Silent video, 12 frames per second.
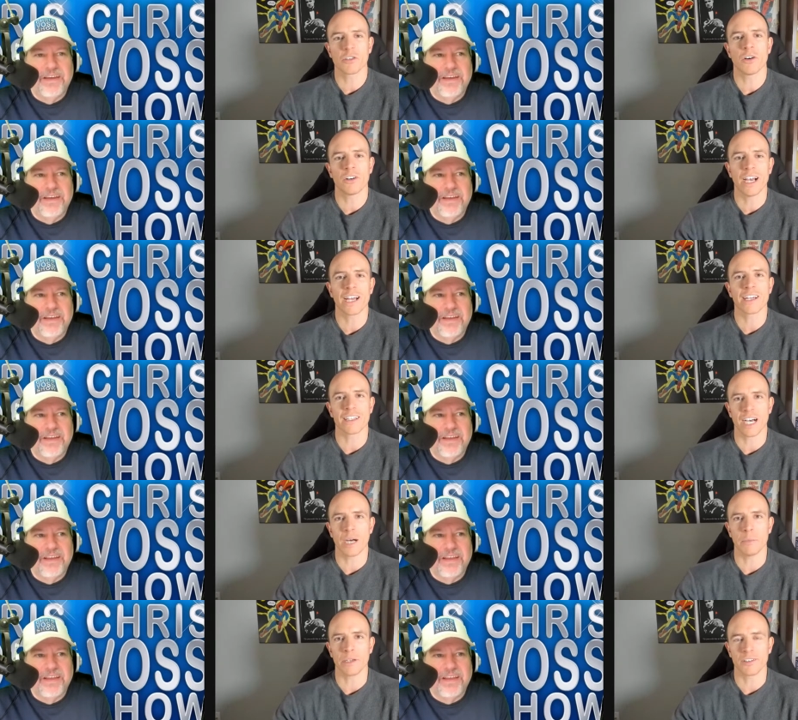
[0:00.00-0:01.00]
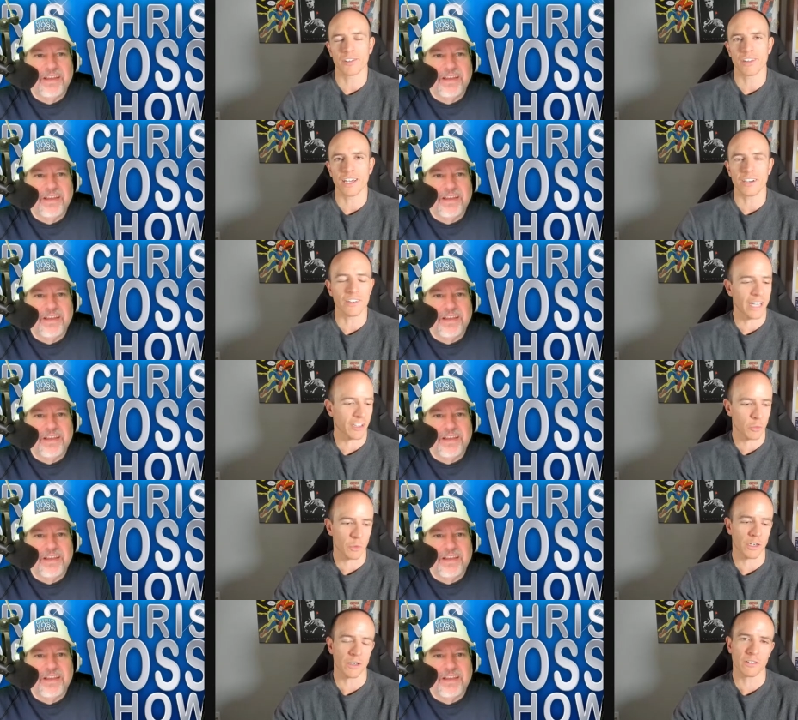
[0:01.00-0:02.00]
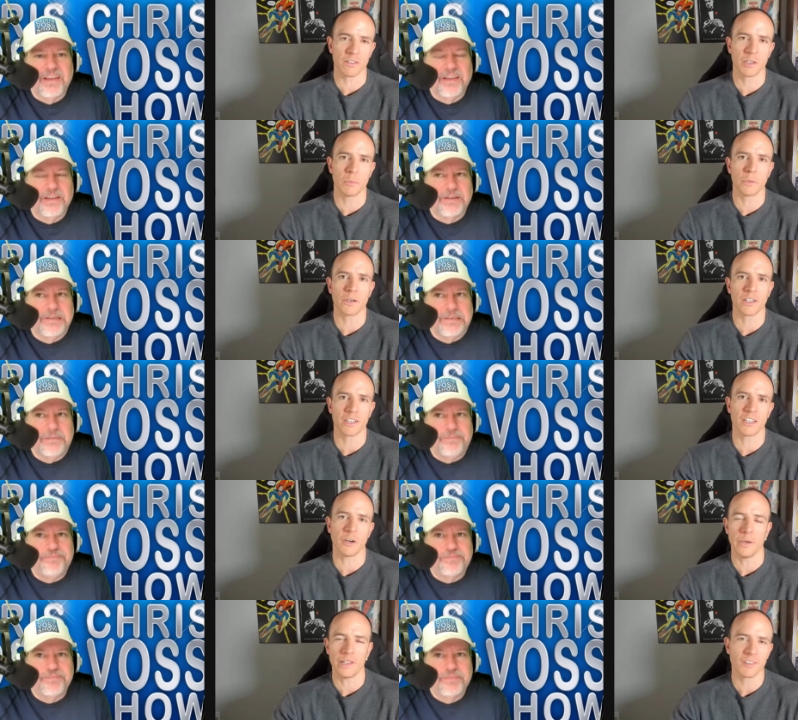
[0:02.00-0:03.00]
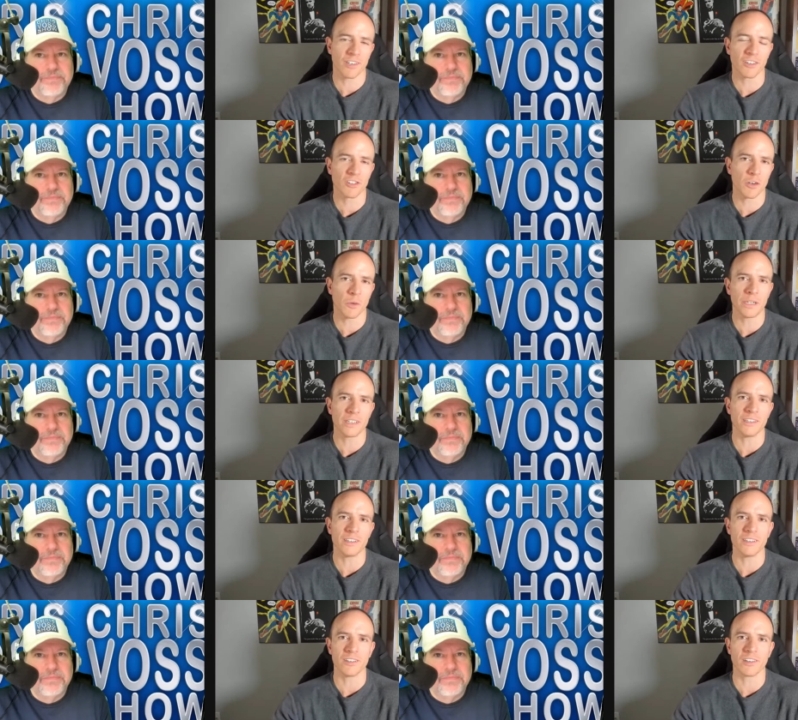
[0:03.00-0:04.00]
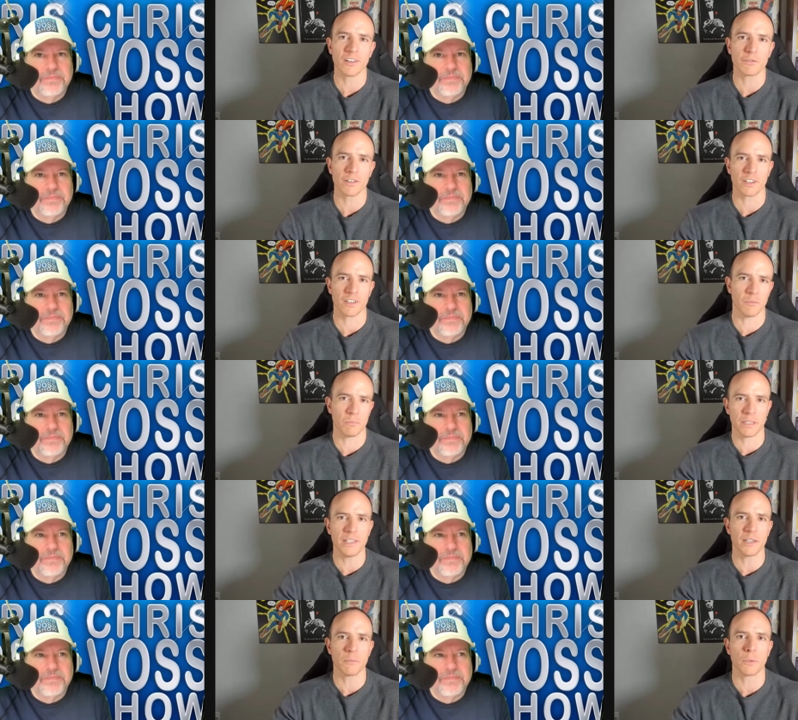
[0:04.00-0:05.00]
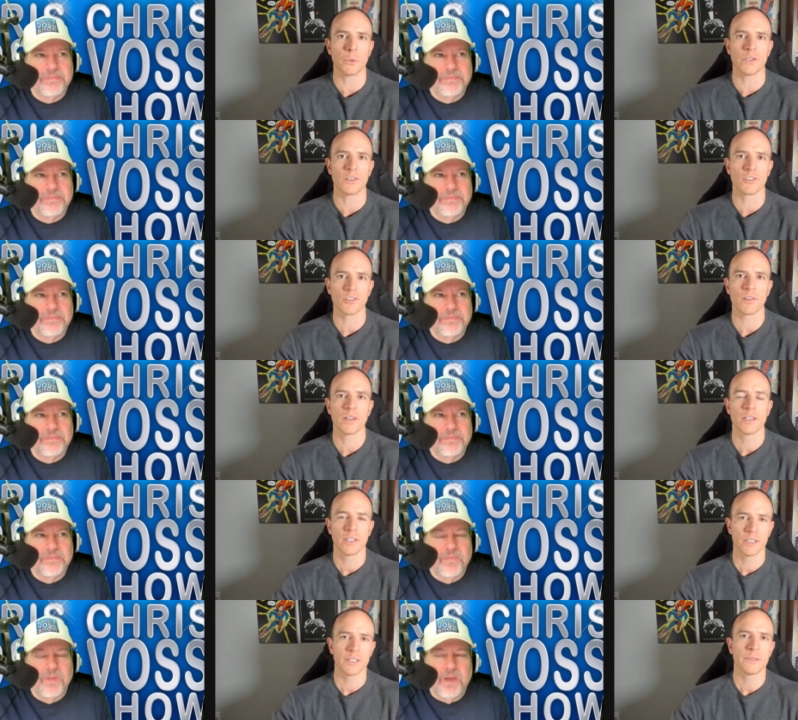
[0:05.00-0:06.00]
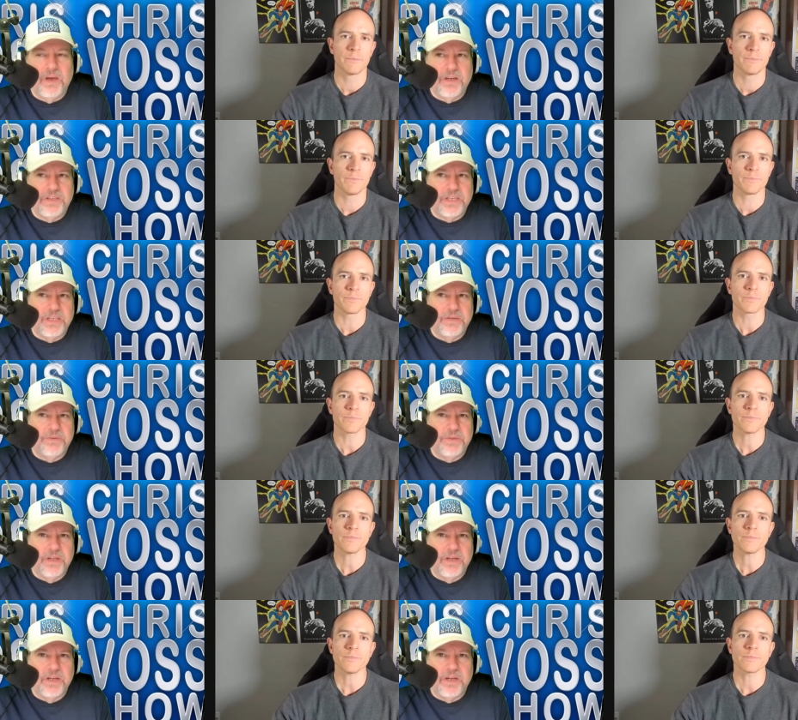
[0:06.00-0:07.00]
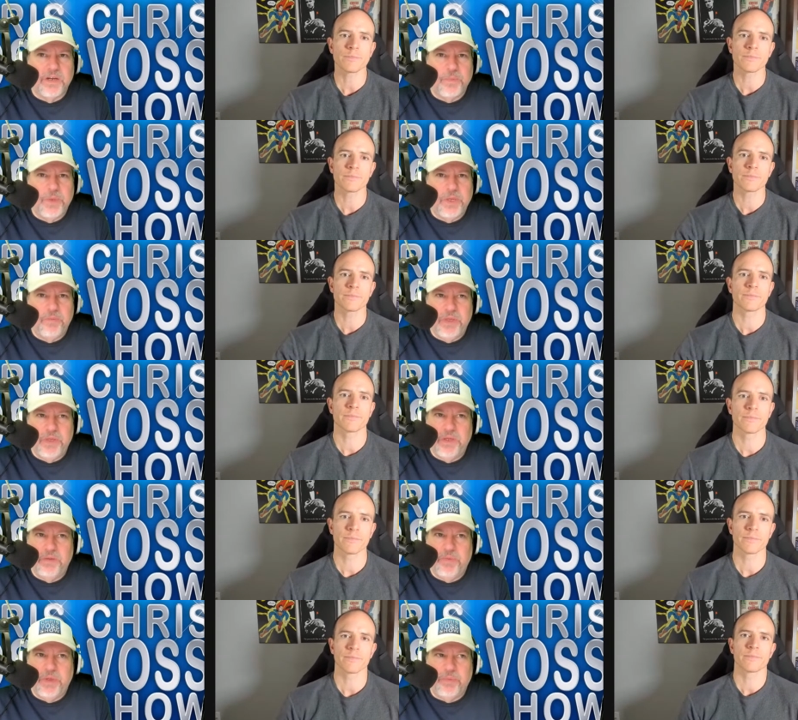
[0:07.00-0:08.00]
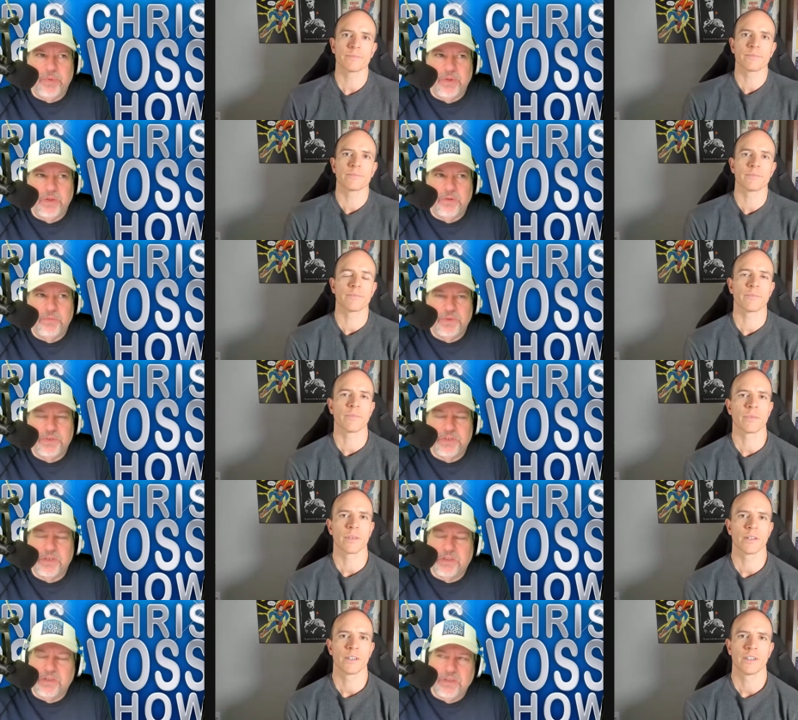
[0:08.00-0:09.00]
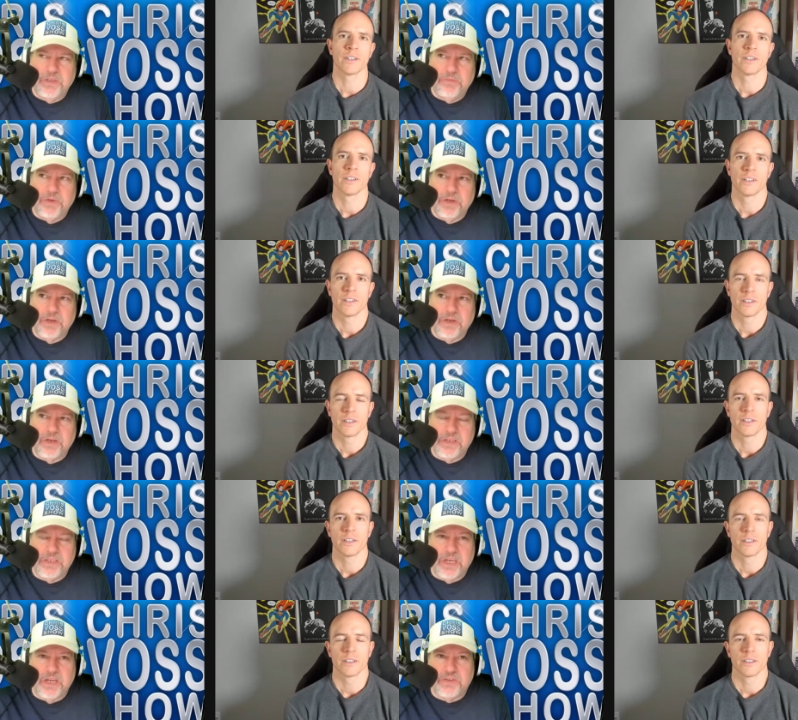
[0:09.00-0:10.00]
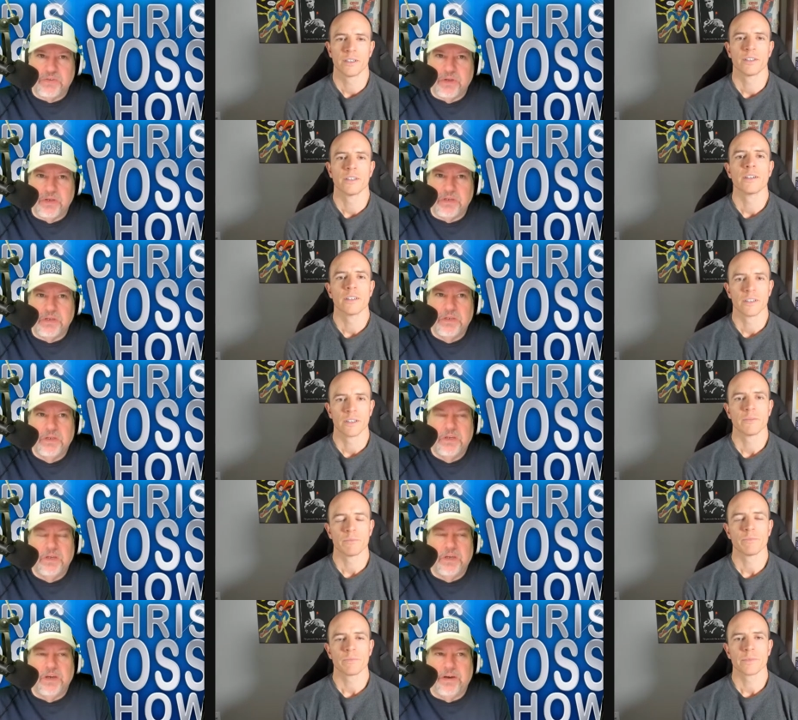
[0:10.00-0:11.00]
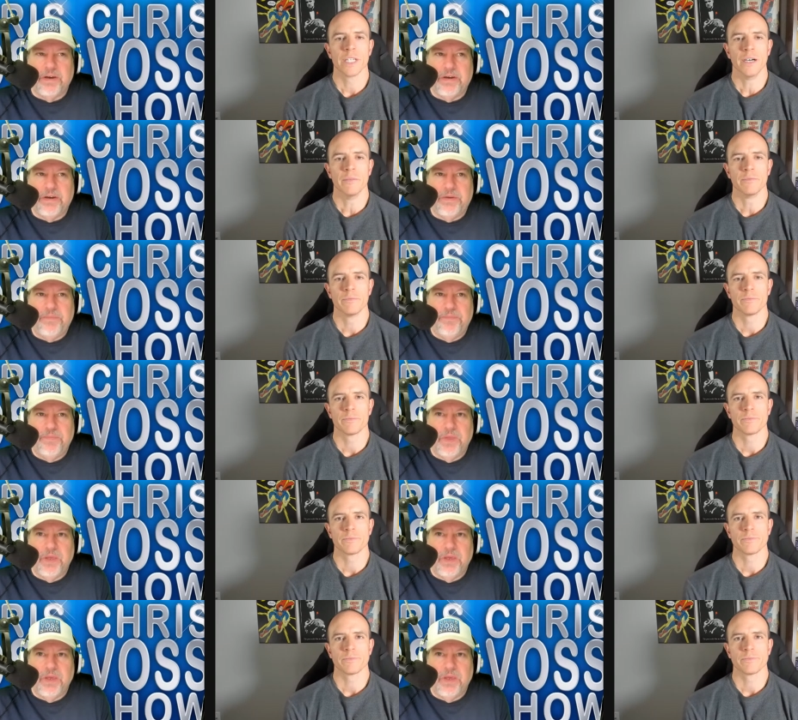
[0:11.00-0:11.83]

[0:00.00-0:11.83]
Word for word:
Speaker 1: all economics there, and that's where the book you know hits on so many of these different competing points.
Speaker 2: Yeah, I saw that with a lot of Airbnb people. It almost like the market got saturated um yeah.